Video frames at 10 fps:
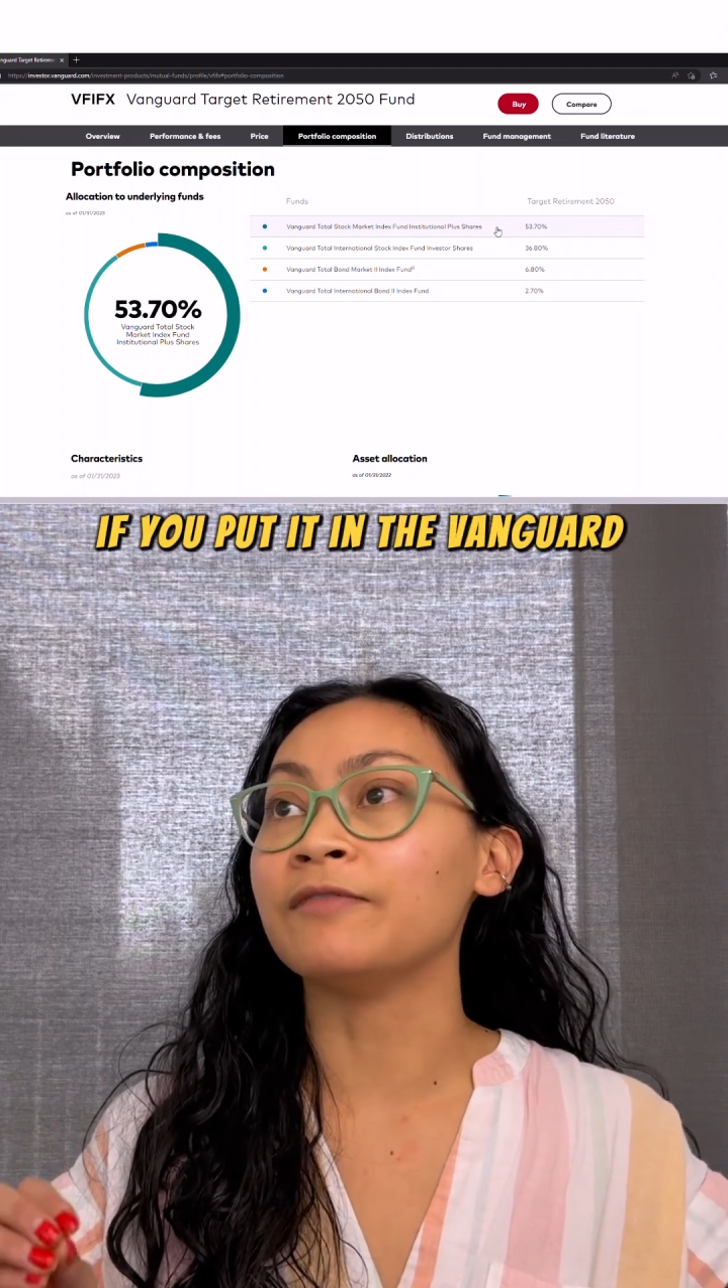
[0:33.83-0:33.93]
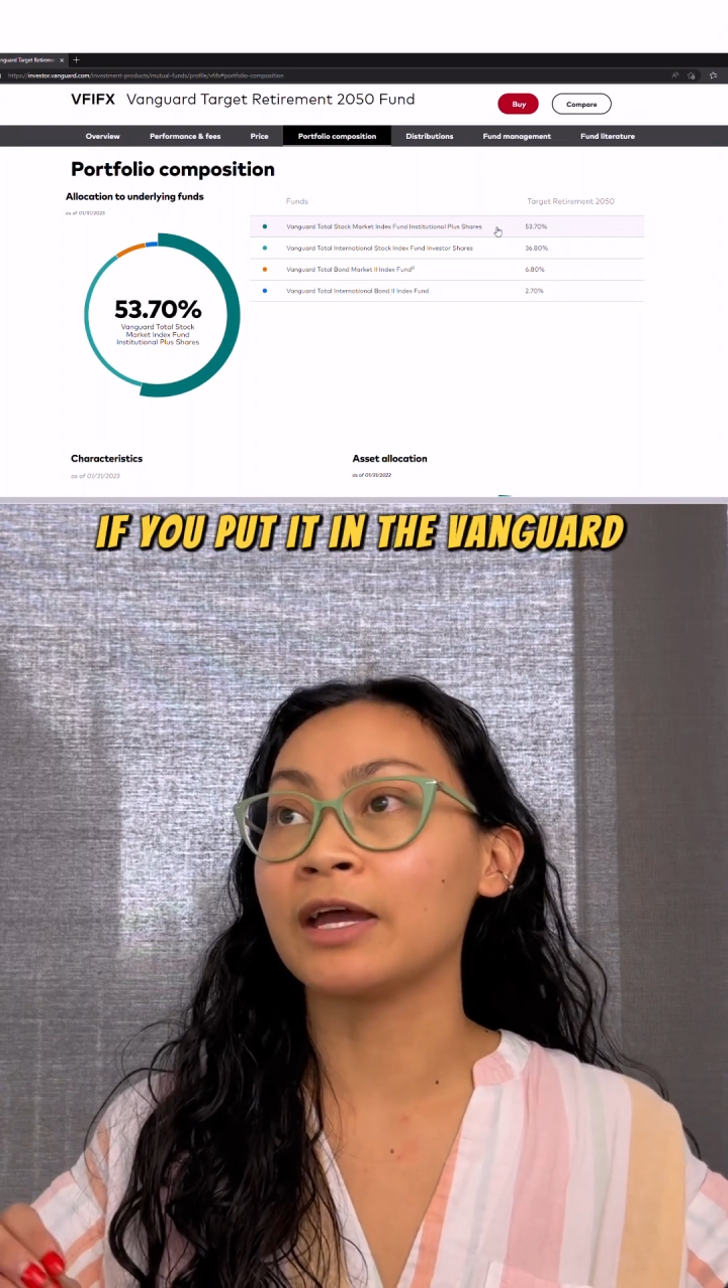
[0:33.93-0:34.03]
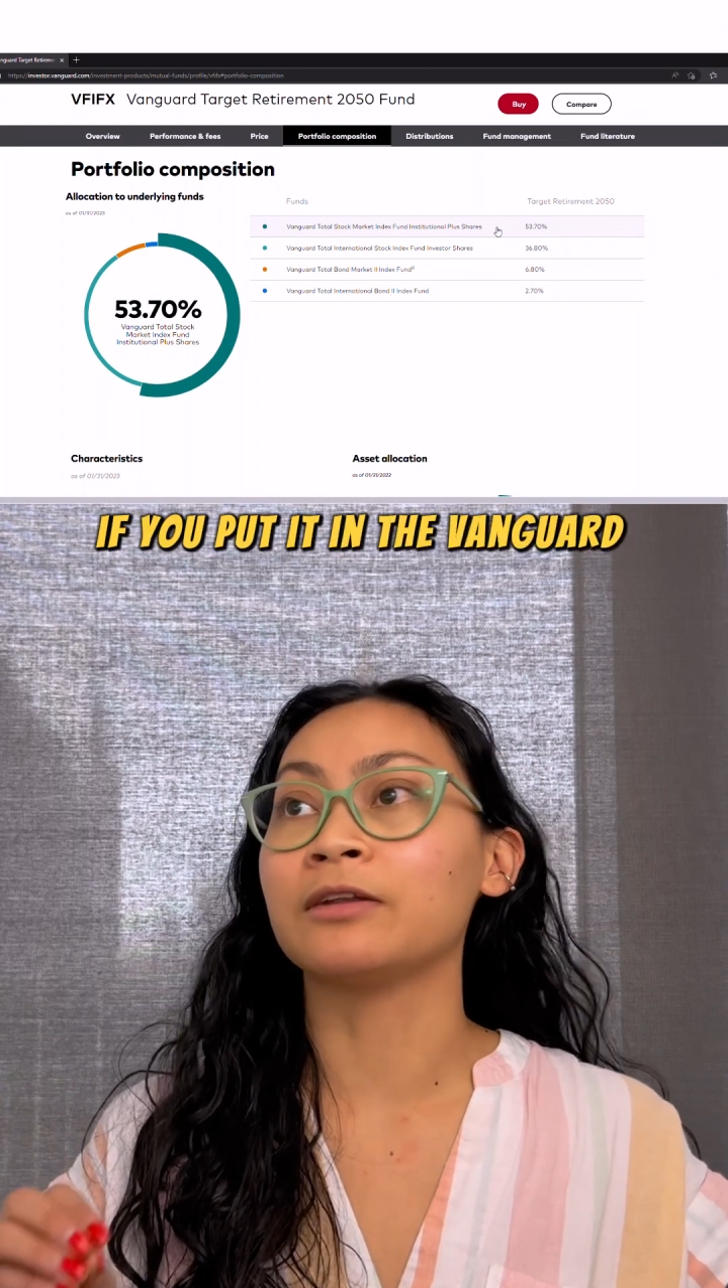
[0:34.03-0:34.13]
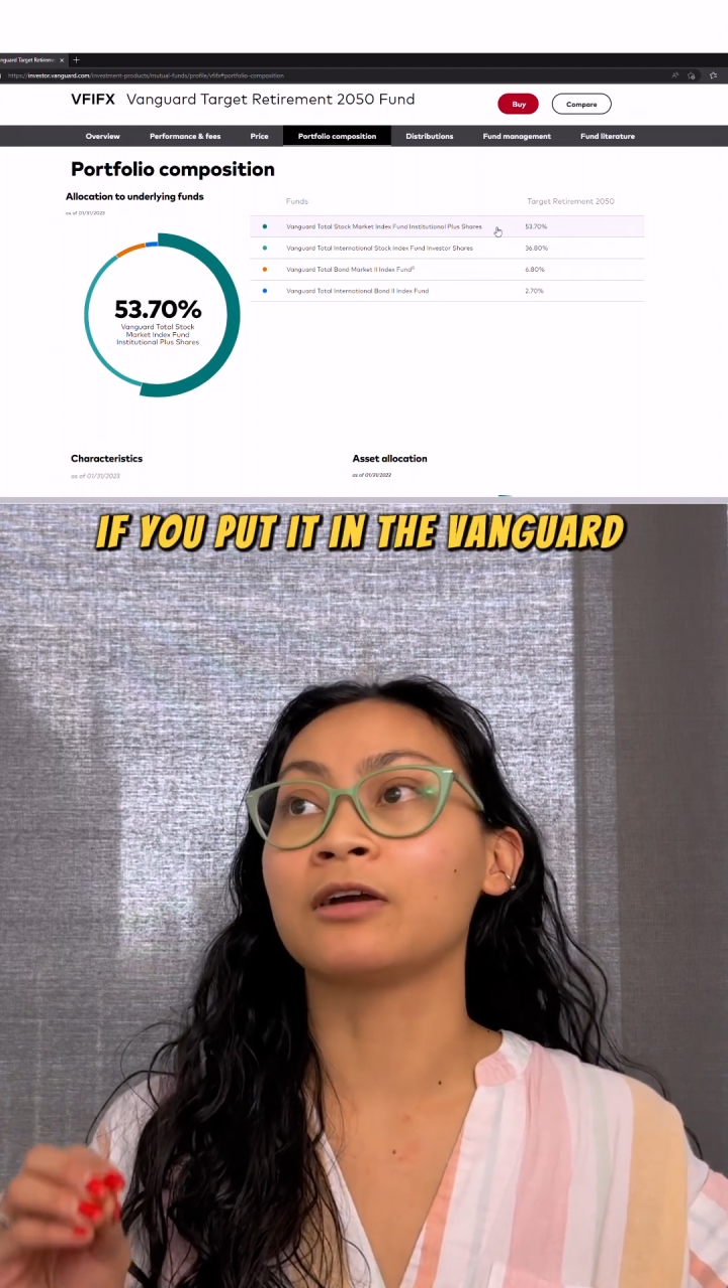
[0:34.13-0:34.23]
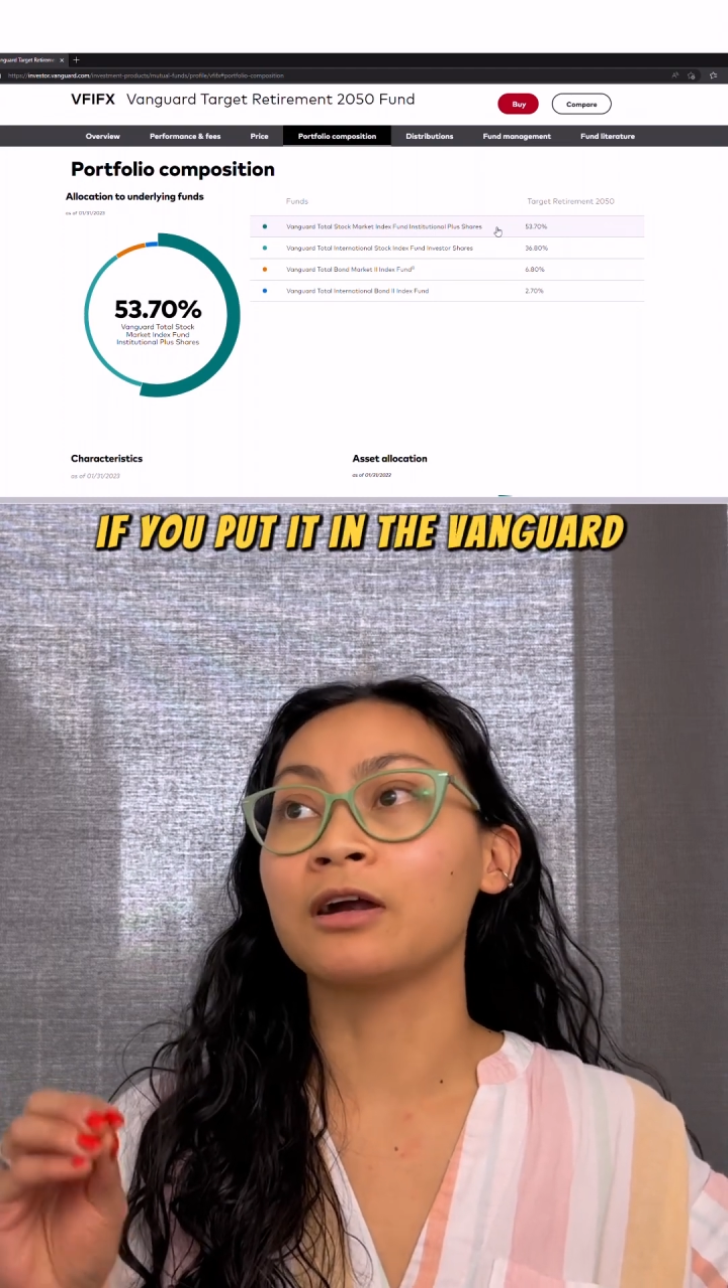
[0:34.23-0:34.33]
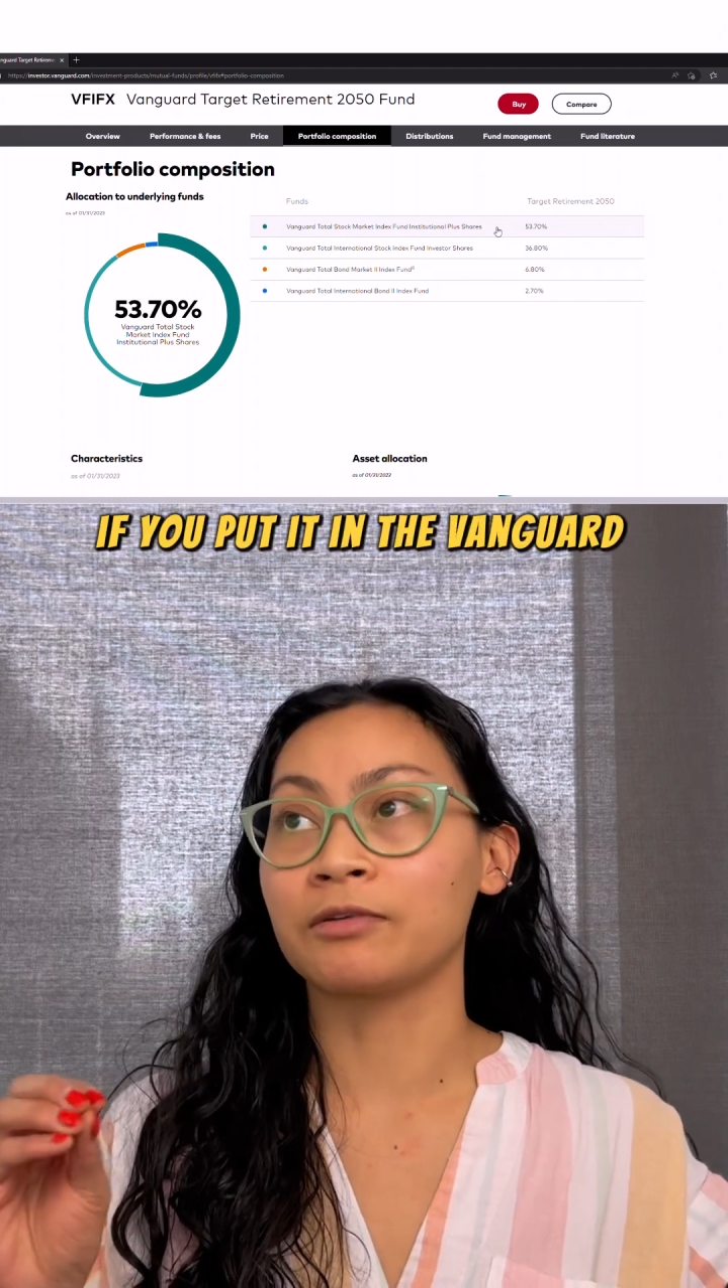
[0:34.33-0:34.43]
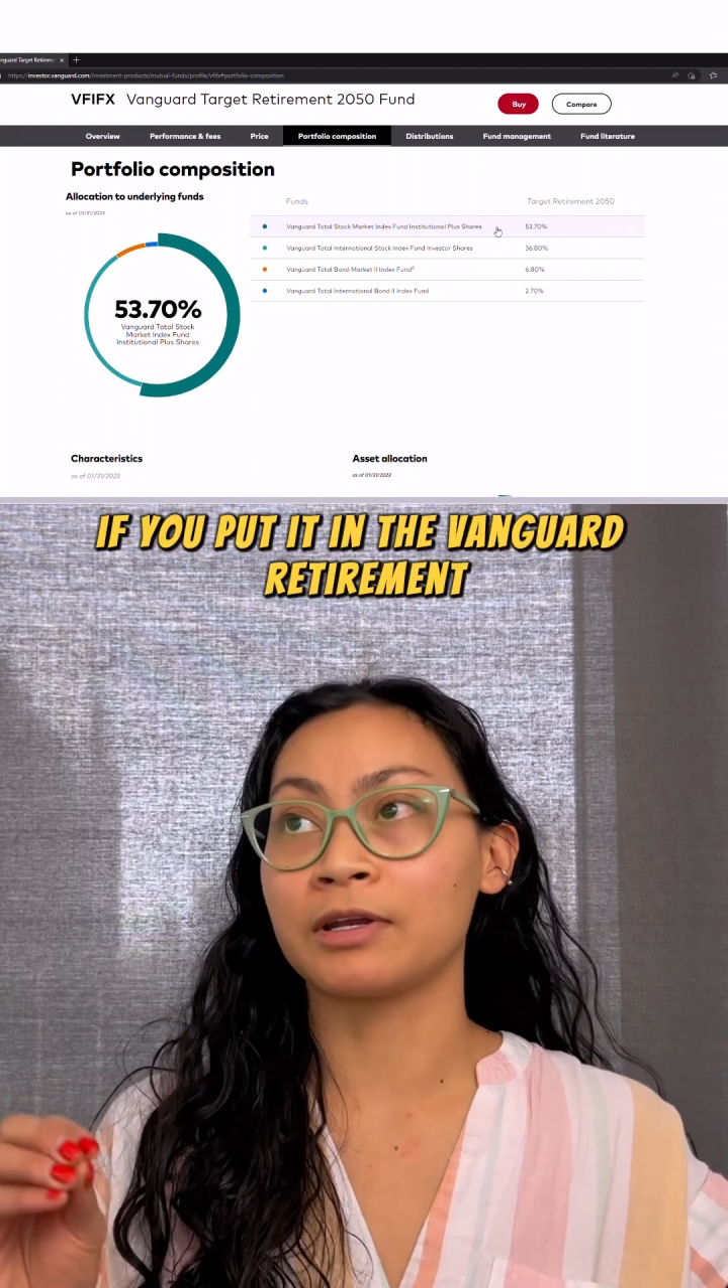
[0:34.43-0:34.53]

Vanguard